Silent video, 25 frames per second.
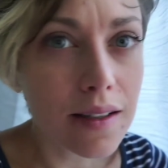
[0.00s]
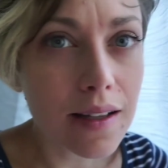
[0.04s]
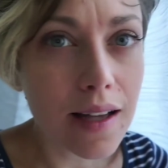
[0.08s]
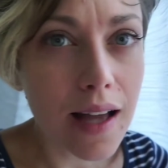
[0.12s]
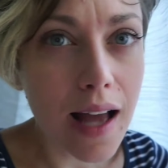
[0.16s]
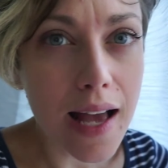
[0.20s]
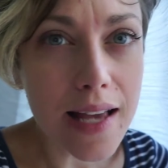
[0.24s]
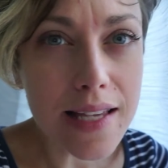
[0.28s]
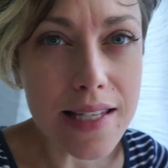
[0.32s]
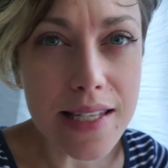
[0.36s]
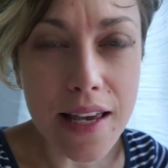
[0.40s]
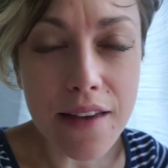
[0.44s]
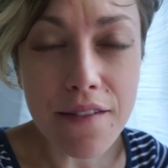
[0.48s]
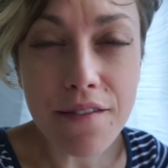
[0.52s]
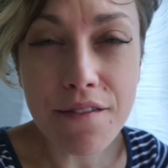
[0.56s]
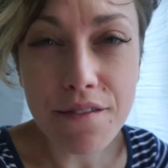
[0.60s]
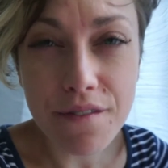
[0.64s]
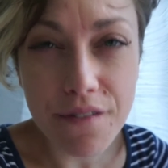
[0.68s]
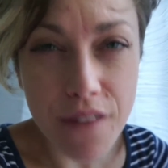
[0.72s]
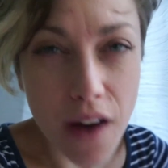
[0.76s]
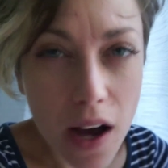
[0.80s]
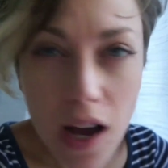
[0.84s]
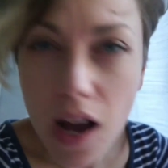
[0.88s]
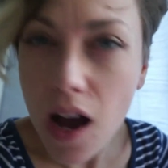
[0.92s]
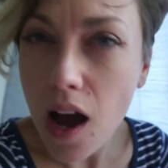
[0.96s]
I say
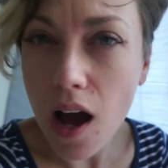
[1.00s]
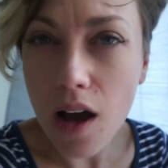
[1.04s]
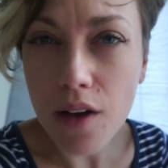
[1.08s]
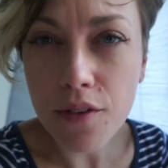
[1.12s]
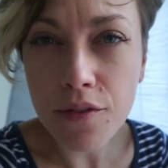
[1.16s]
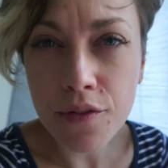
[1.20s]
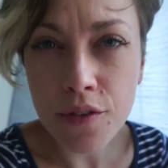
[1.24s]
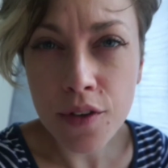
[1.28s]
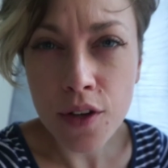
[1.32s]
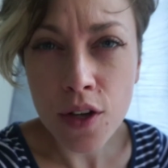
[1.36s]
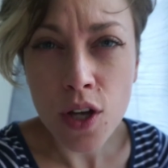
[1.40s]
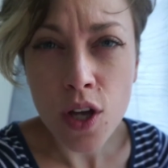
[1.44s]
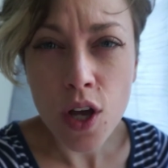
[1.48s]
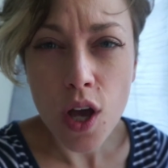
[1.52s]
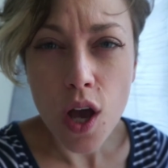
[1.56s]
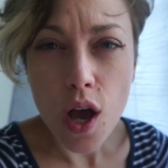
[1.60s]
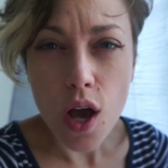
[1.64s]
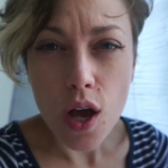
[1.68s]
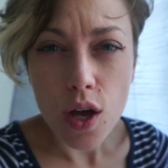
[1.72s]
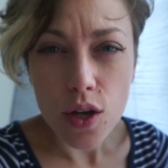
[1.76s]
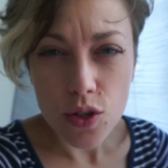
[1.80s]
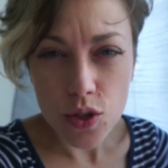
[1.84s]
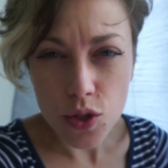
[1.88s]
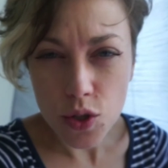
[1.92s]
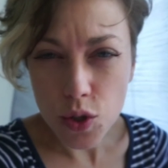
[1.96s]
fuck off
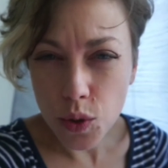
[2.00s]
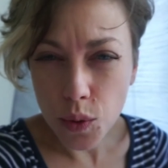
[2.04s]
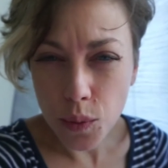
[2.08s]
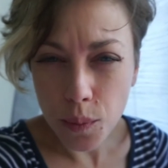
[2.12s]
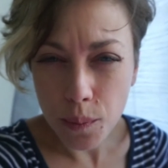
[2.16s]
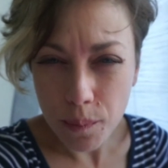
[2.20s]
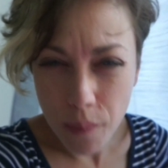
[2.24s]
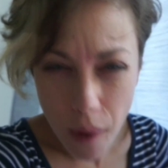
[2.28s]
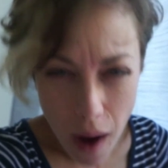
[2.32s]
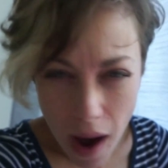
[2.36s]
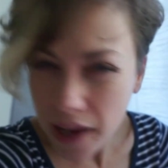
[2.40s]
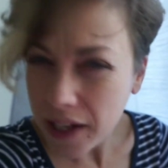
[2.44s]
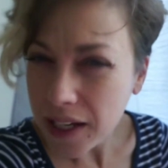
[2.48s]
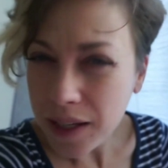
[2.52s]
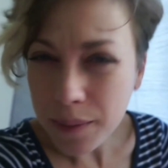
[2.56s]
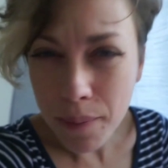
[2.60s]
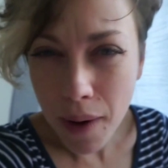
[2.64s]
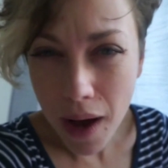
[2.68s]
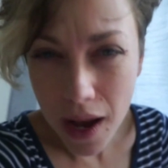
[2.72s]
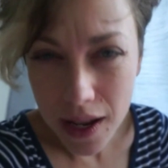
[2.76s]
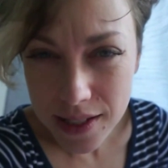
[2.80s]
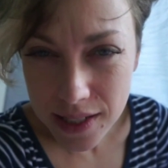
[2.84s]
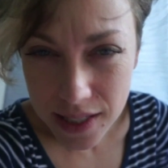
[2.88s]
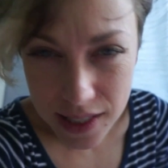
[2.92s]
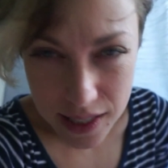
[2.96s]
to body
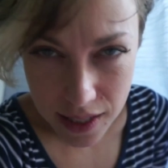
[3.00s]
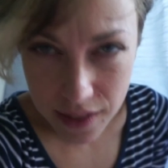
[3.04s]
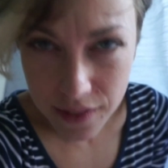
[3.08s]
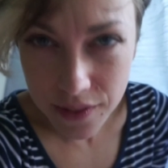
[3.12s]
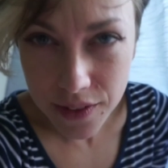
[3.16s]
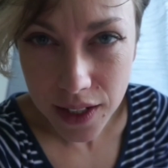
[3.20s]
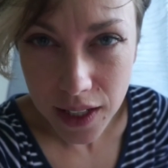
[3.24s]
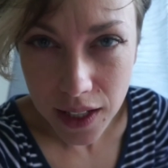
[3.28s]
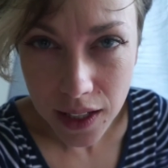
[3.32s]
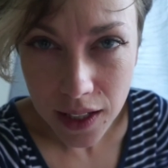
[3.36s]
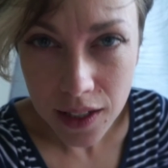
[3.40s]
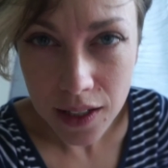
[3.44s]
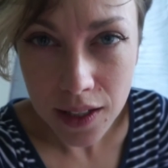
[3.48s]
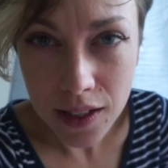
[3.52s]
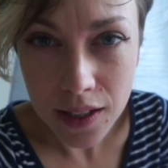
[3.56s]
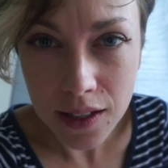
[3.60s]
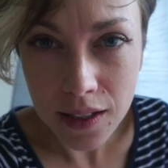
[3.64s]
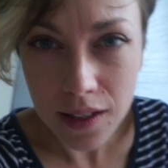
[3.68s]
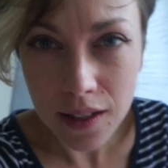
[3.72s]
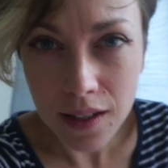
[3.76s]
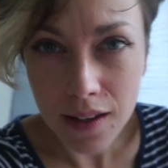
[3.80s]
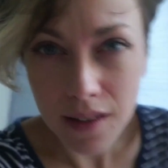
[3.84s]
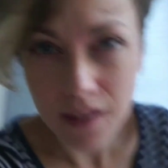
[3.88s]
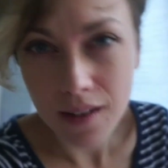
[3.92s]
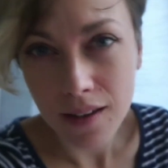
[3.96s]
positivity
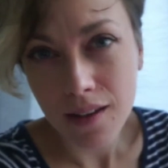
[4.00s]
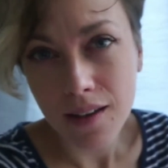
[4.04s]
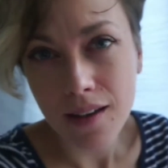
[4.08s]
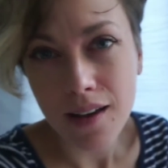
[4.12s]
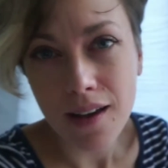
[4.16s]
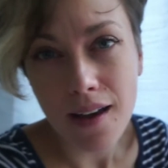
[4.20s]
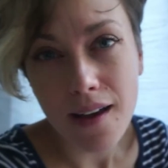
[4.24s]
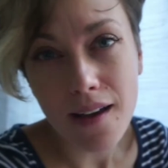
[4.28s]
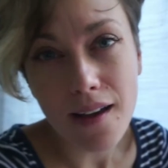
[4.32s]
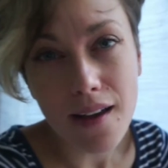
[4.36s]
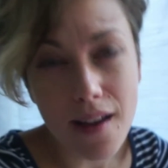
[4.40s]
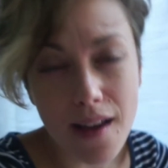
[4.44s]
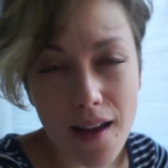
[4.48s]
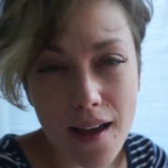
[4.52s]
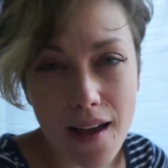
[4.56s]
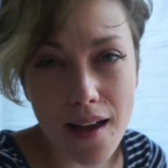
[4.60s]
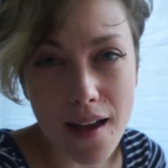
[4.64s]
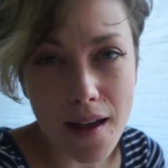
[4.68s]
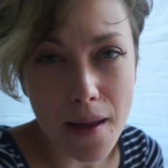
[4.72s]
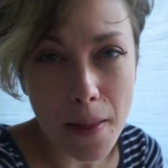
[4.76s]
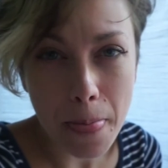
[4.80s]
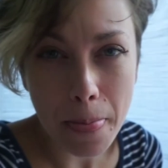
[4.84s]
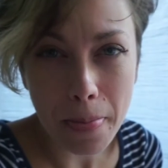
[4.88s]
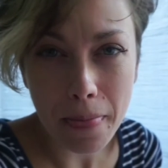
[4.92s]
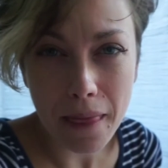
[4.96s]

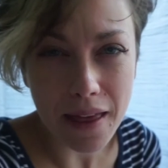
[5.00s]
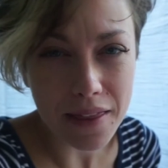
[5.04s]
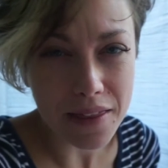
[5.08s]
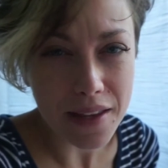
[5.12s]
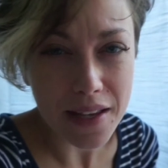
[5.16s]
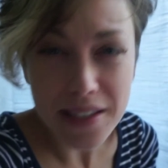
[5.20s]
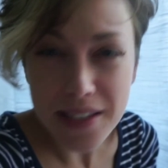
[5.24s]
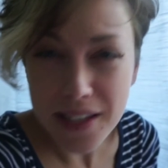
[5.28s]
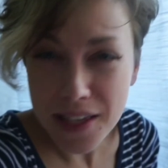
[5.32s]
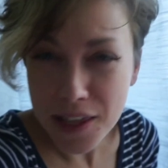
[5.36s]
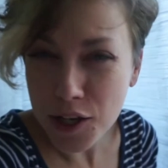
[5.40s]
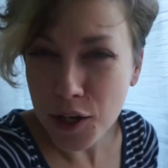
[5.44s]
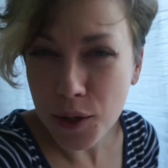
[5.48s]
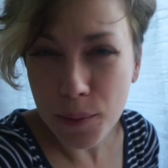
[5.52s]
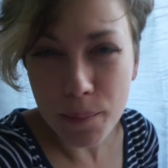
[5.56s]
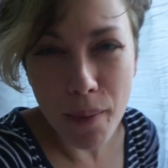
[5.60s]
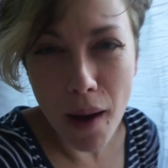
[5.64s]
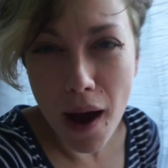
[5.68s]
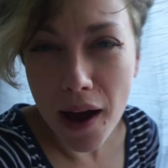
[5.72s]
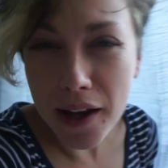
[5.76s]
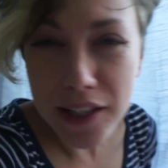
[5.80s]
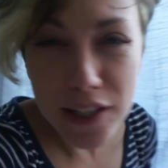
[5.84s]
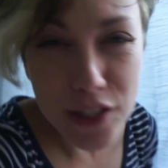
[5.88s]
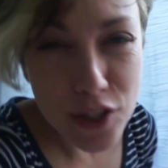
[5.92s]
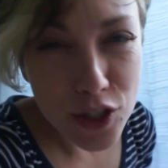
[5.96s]
and the idea that your
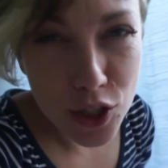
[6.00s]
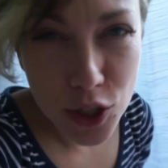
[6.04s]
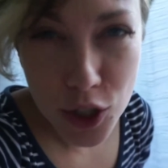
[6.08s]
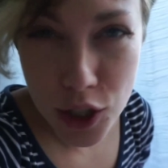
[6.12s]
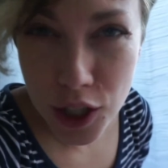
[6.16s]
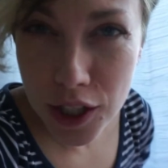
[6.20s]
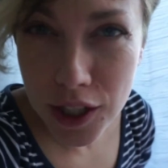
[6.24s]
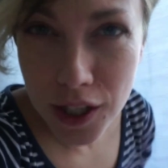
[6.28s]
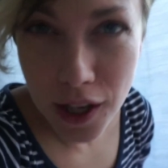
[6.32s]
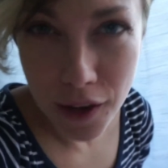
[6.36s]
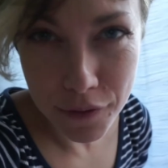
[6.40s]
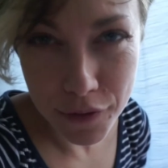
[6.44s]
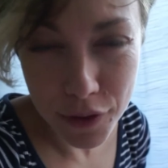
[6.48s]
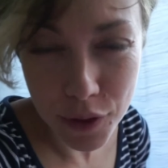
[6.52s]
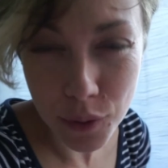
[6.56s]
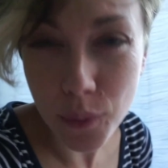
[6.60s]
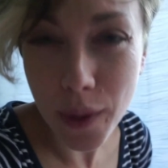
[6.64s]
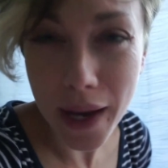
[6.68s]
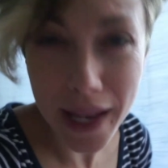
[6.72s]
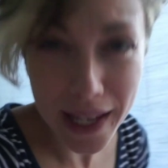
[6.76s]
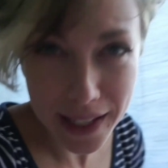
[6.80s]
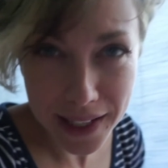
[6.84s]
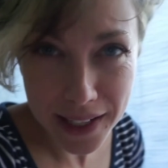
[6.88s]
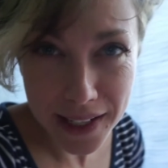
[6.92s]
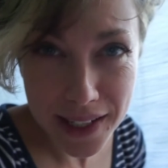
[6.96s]
body is good enough the
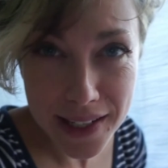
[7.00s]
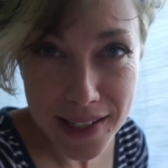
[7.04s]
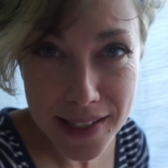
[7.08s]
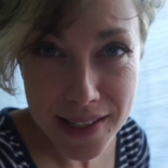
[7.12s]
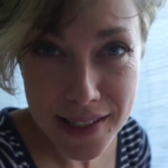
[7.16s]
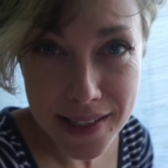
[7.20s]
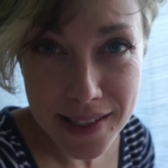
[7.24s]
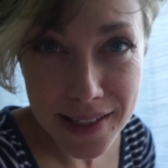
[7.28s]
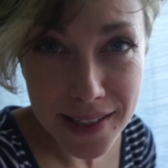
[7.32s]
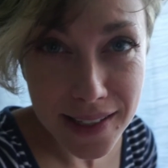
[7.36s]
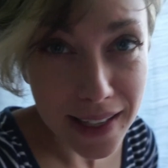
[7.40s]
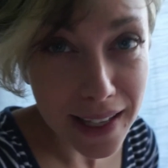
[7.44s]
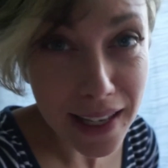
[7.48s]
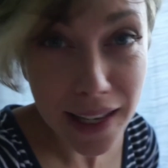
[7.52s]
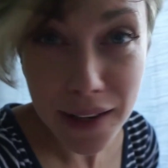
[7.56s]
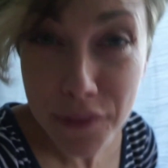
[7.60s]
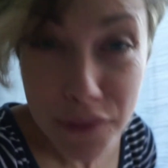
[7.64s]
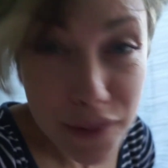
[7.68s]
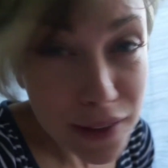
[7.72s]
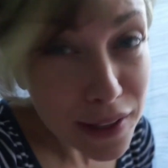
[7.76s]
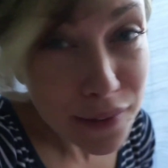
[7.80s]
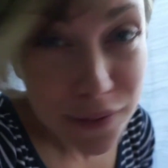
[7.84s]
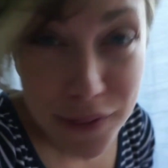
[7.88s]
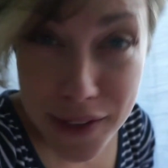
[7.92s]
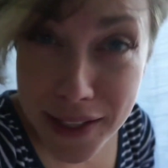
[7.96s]
way it is,
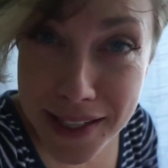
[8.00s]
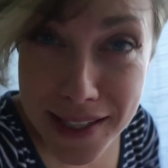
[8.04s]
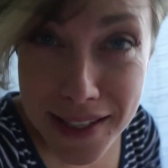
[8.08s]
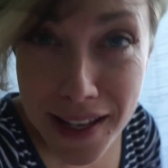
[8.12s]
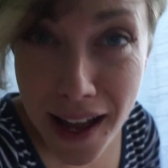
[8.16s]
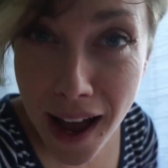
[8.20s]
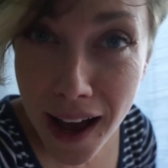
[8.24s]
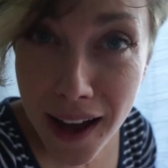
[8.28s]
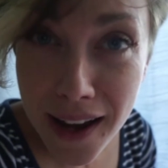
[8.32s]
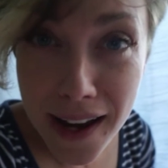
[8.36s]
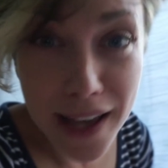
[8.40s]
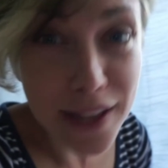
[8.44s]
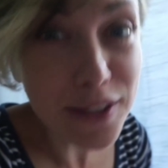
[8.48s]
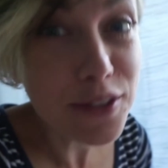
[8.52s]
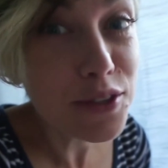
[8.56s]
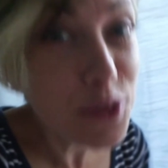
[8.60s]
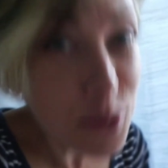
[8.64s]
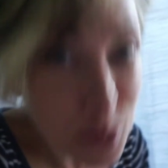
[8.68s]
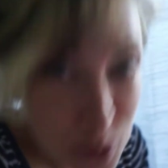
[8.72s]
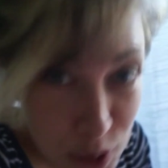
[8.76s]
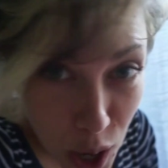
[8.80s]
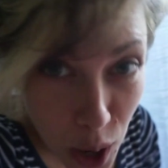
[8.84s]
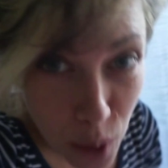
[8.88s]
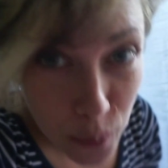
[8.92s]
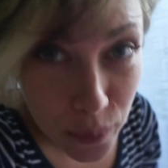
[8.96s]
even if it's not, and you
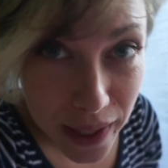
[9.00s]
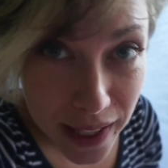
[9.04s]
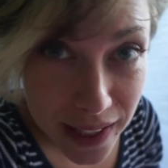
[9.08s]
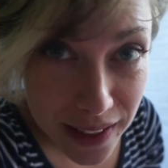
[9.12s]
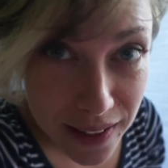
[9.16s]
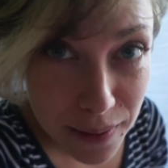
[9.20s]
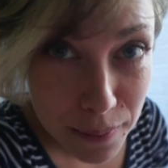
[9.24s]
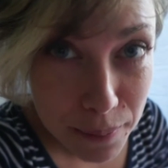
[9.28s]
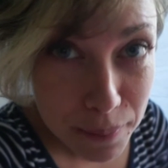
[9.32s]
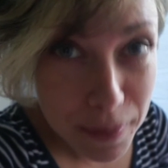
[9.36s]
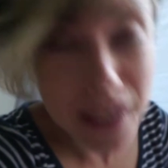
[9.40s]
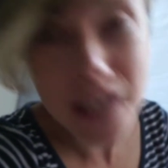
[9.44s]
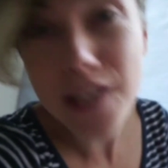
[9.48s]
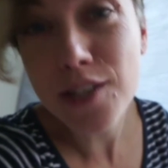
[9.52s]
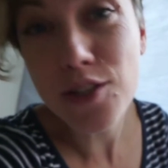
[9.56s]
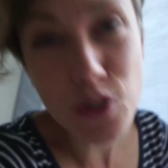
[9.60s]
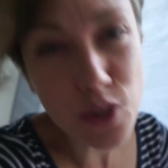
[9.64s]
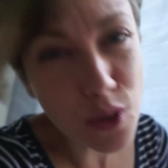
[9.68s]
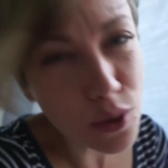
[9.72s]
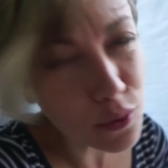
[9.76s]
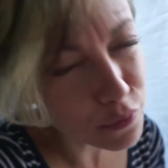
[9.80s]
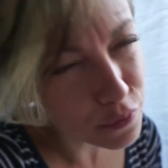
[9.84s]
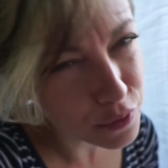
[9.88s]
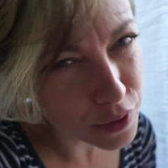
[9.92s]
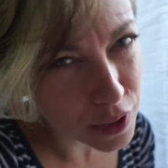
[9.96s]
know it because you
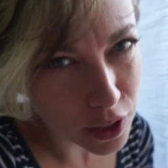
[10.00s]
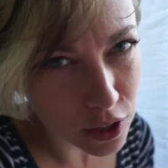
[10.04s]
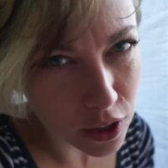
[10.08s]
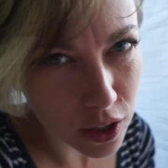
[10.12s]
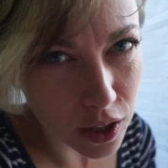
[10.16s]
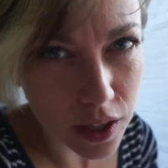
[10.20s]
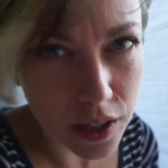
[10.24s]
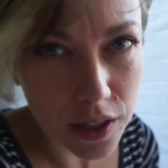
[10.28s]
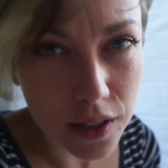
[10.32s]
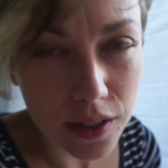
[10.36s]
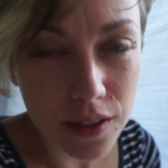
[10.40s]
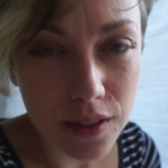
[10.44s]
don't feel good.